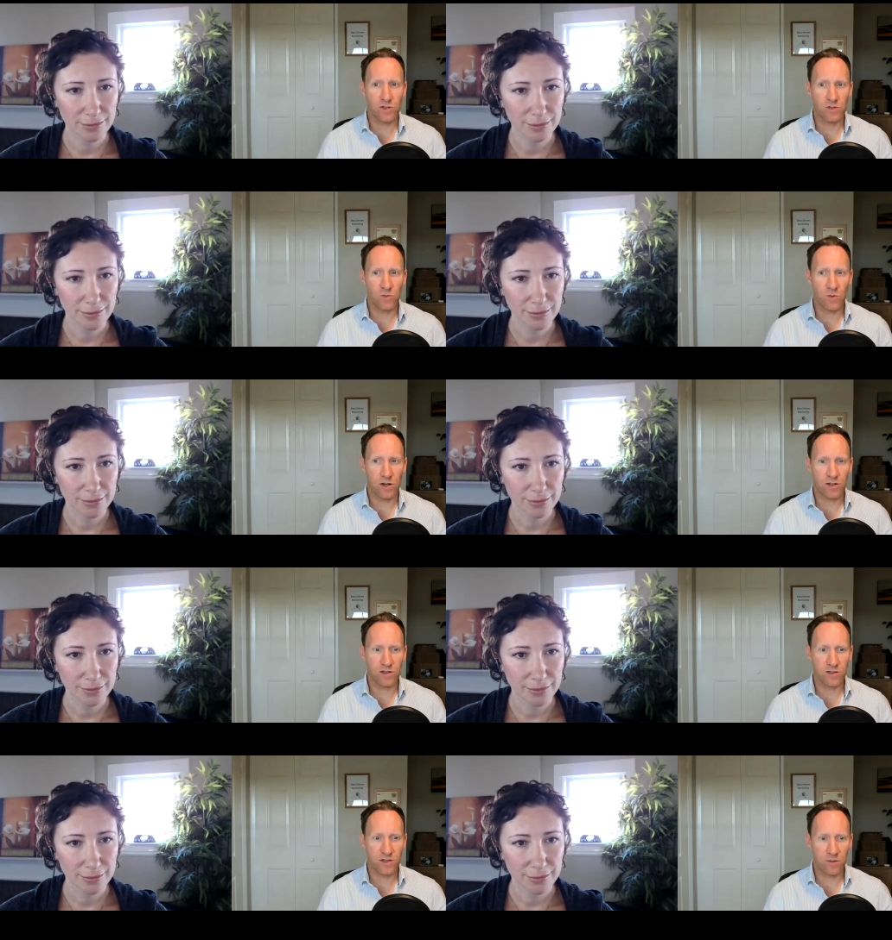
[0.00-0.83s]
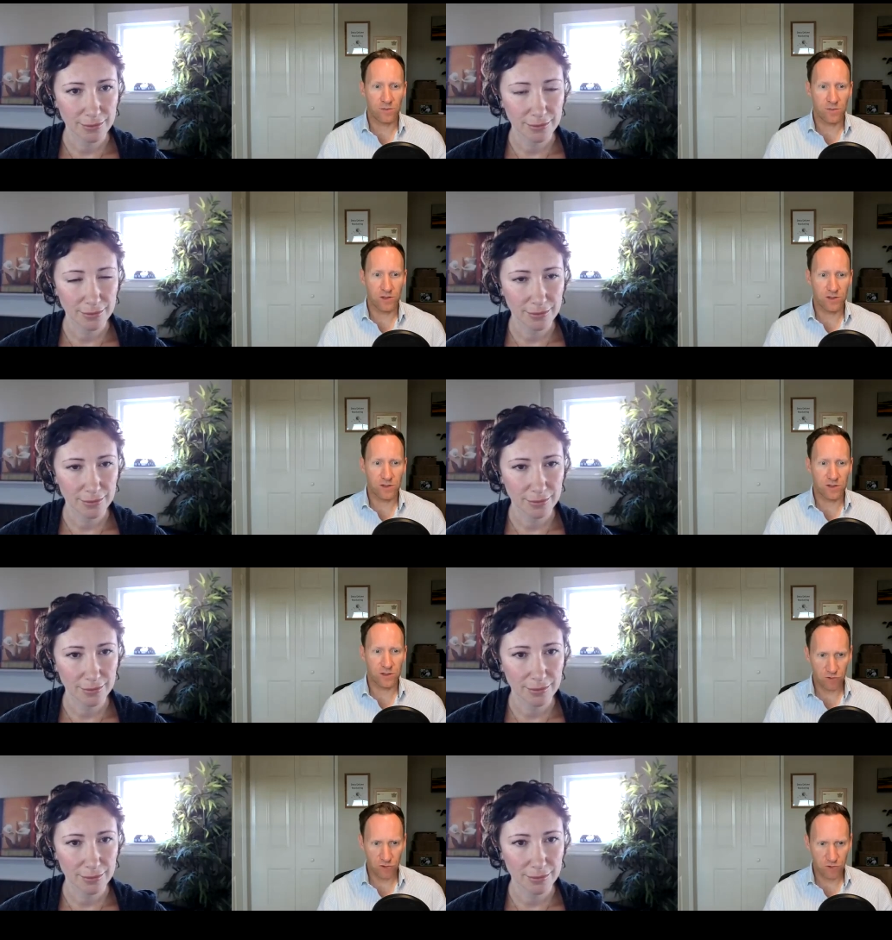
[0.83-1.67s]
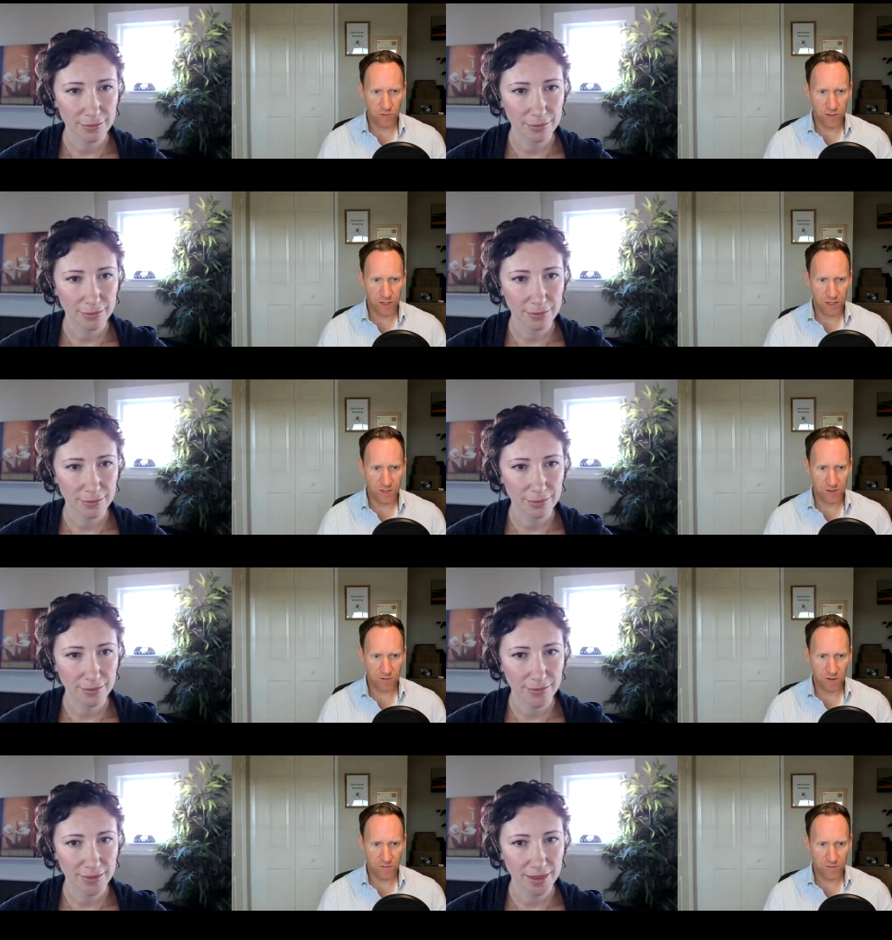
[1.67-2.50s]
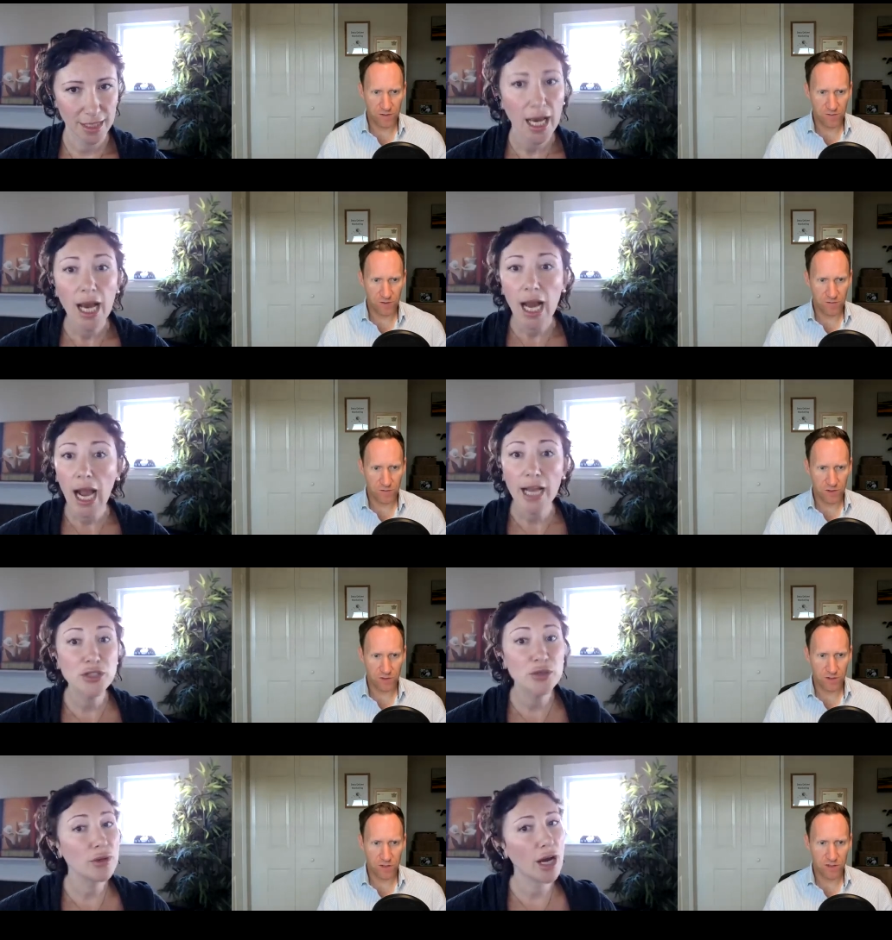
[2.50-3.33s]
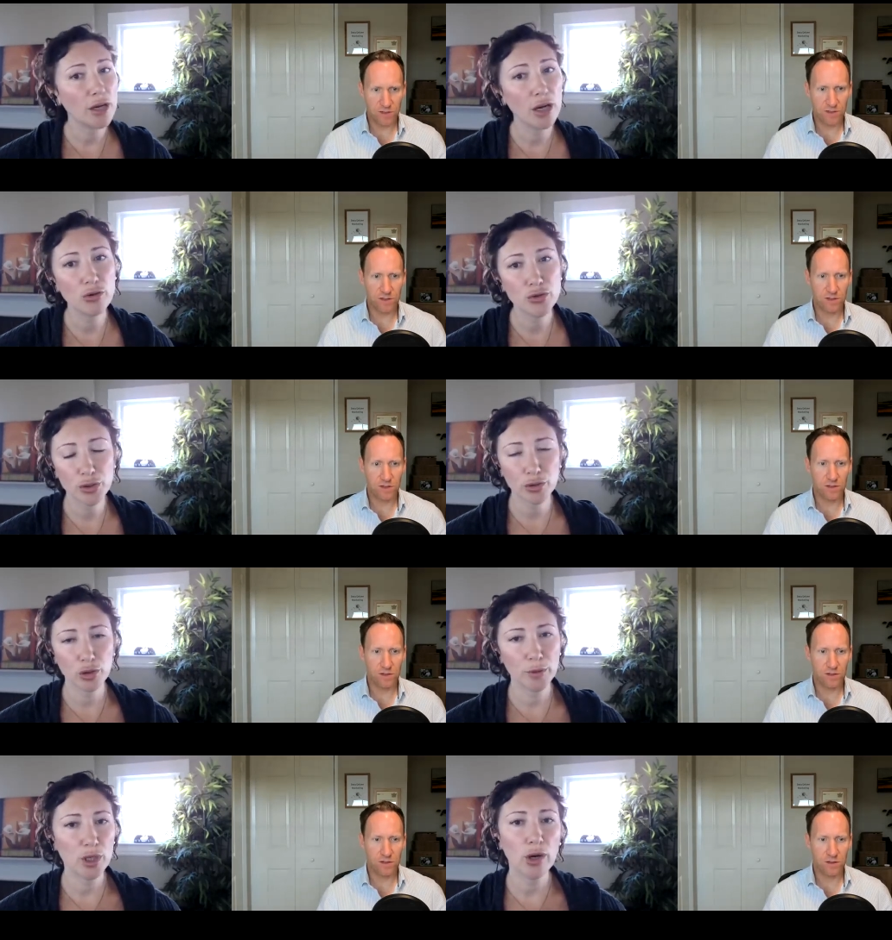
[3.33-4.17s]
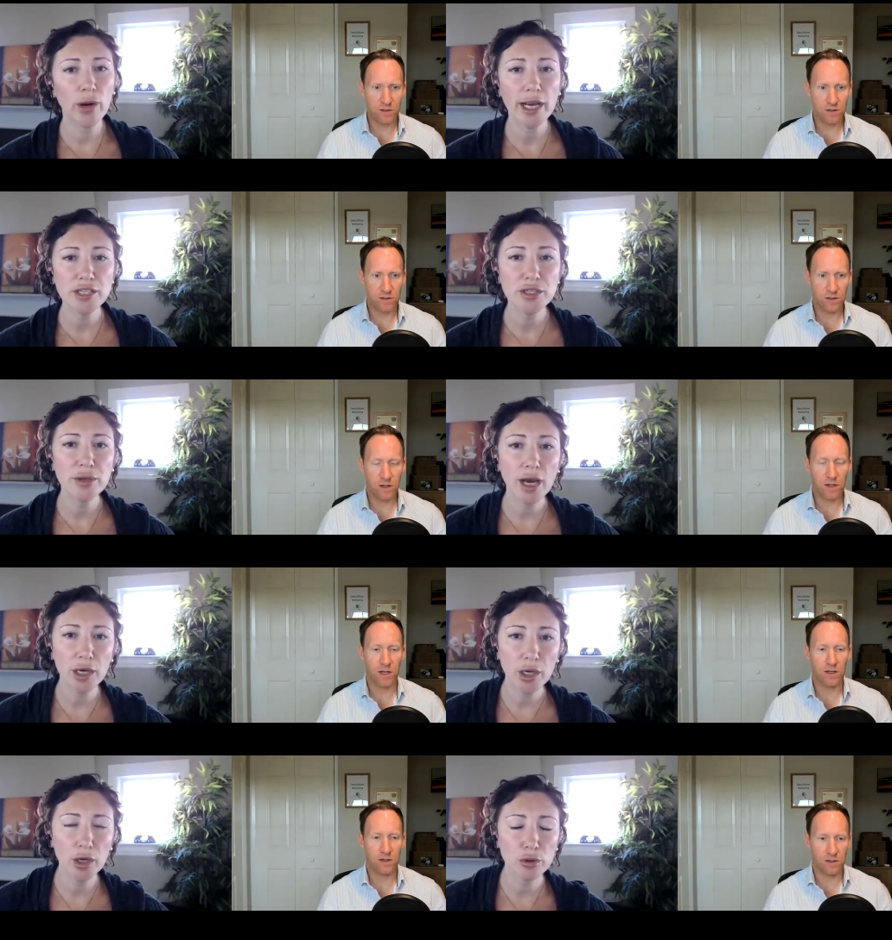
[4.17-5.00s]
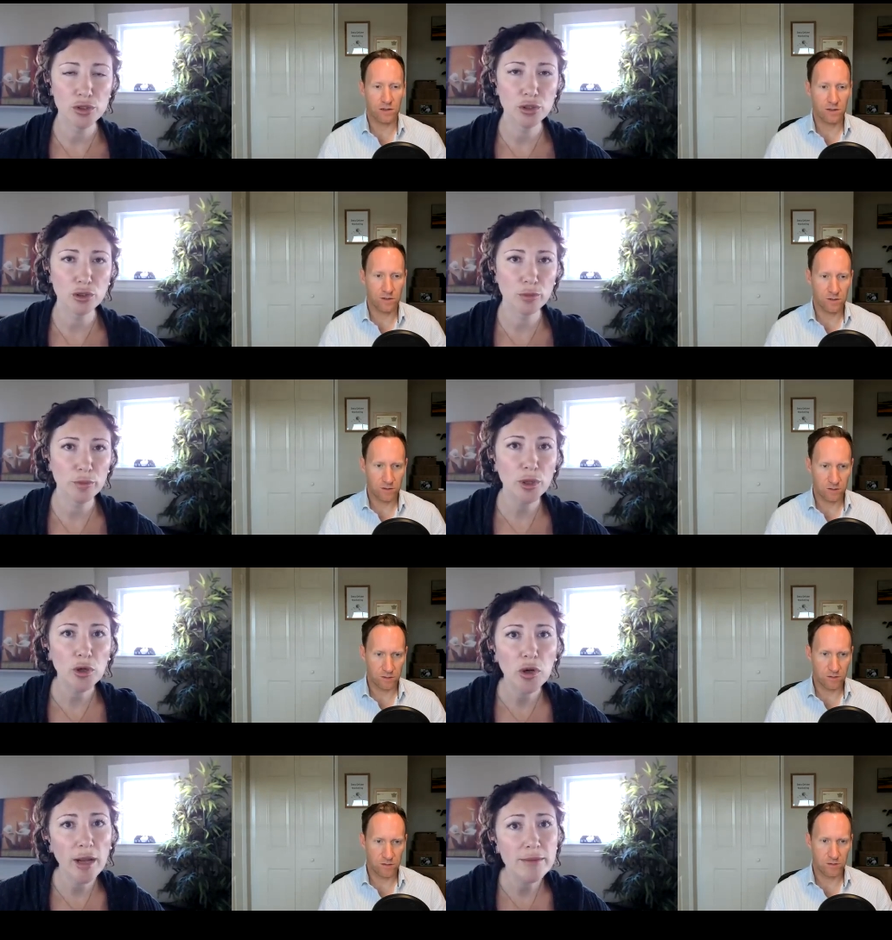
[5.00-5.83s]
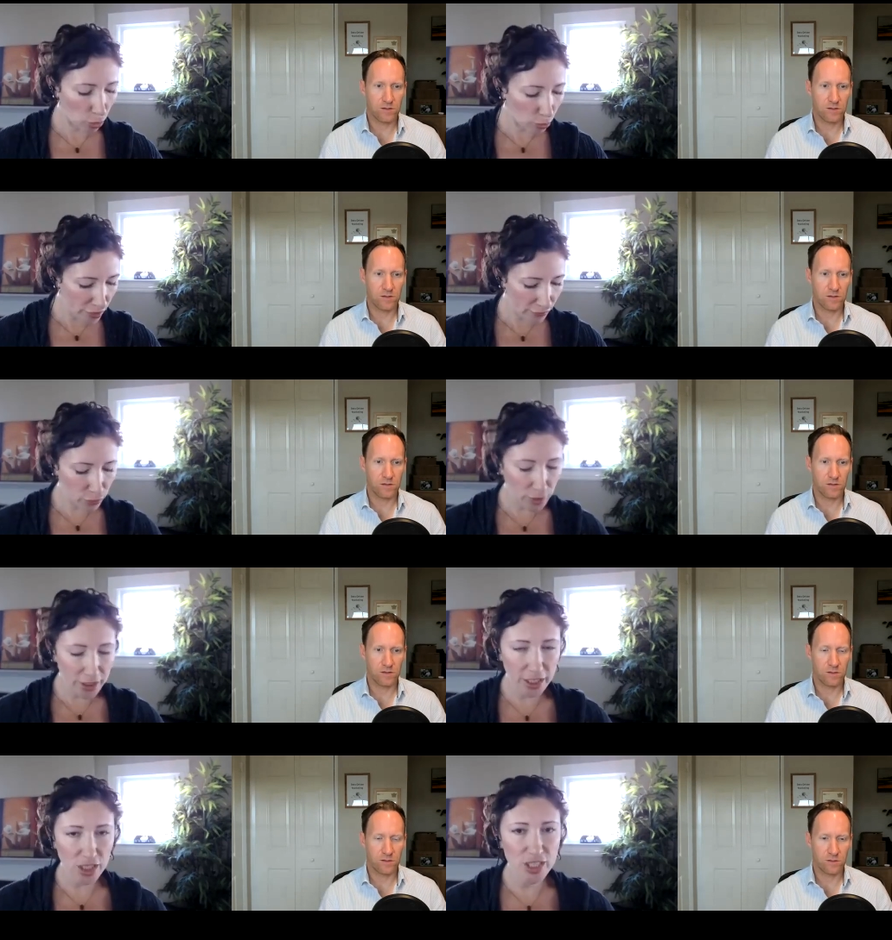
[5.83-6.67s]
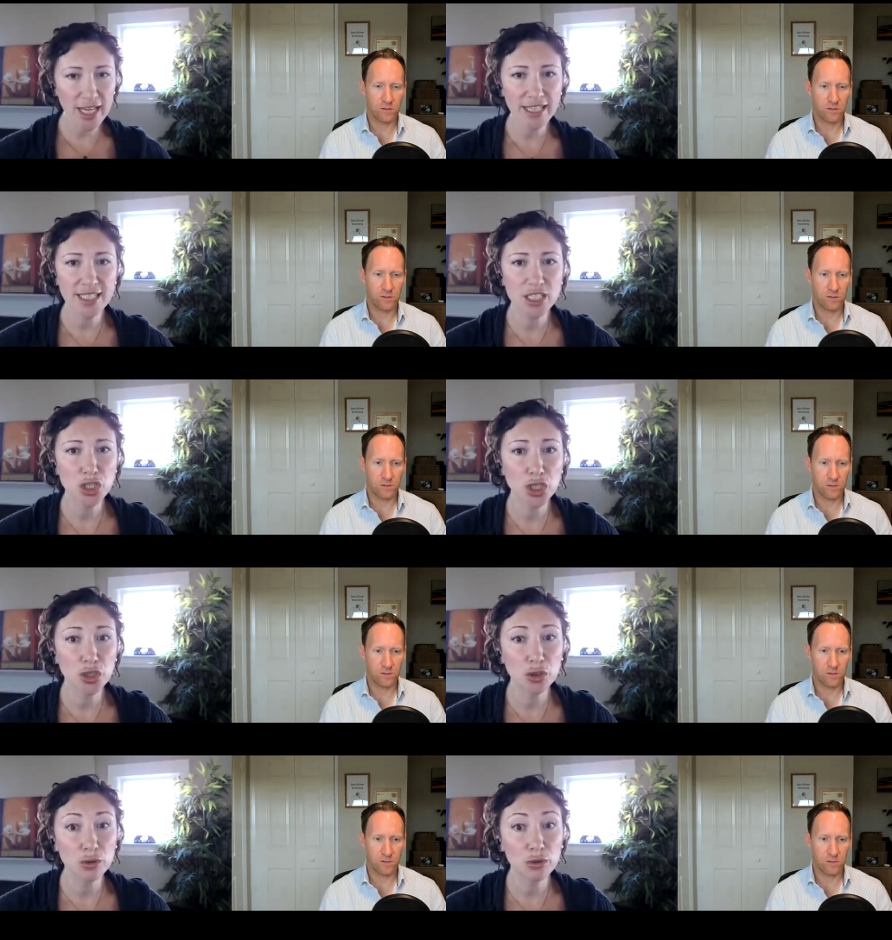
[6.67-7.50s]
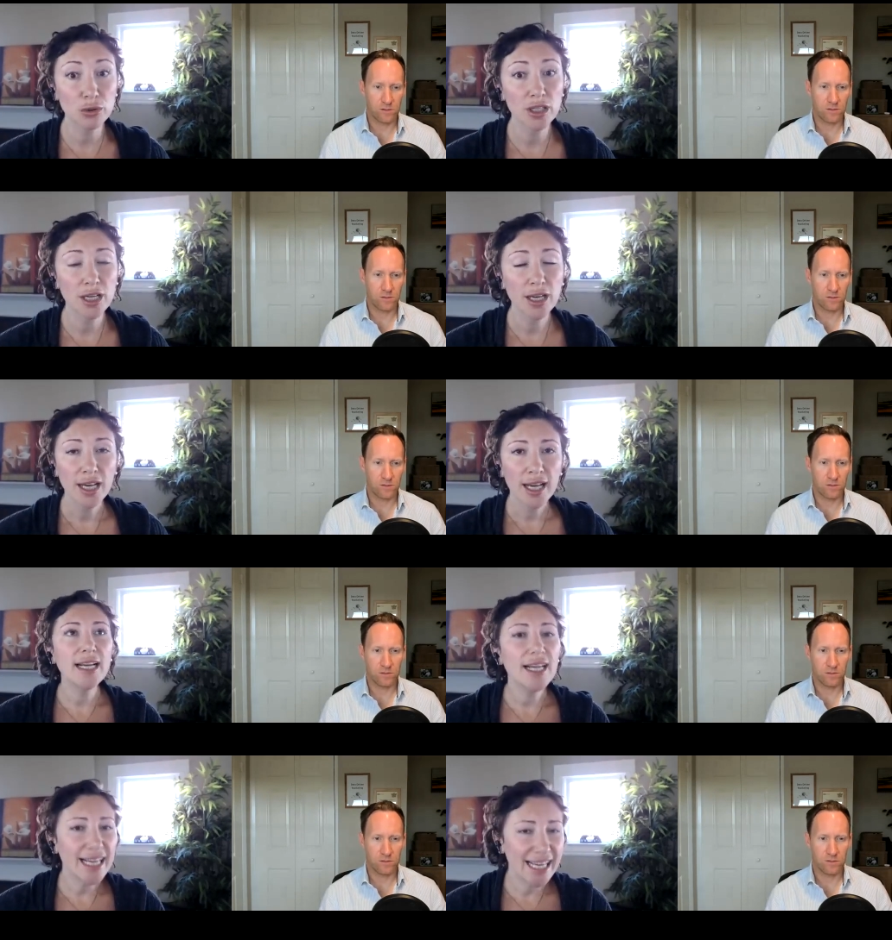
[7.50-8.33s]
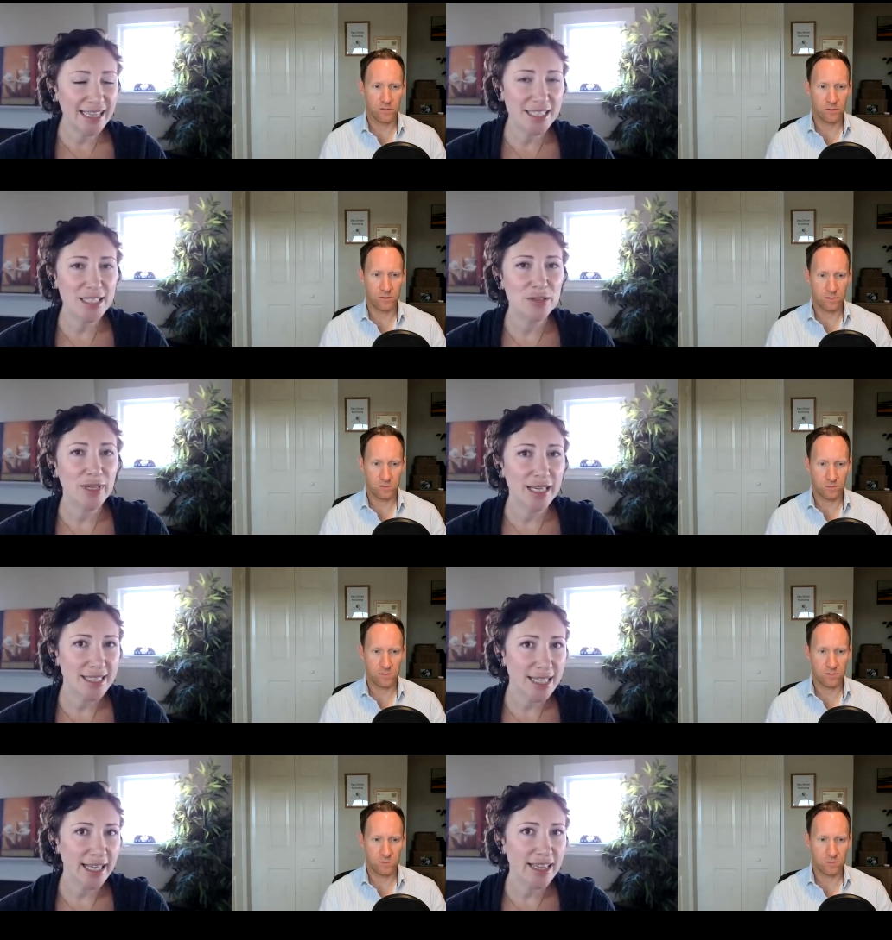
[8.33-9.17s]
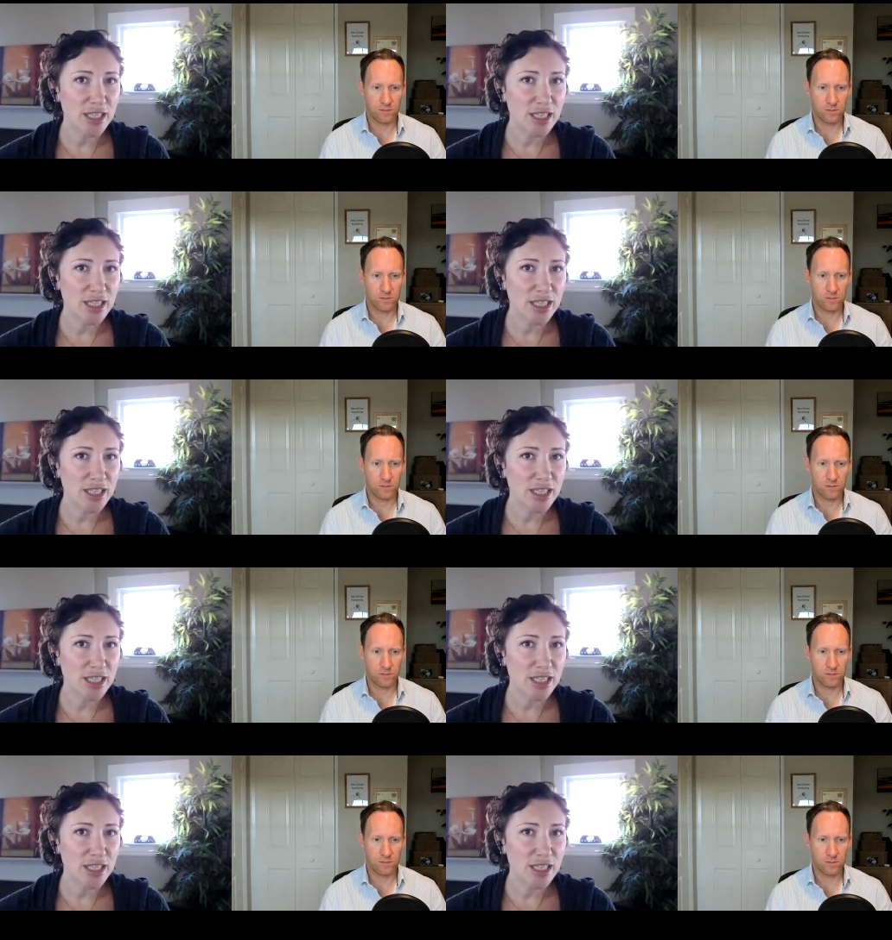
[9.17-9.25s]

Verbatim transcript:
Speaker 1: one to one and some that's group then later after they've got the I do
Speaker 2: not host group. No, I do not okay. host group programs. Over the 4 years I did two. Again, this is when I said like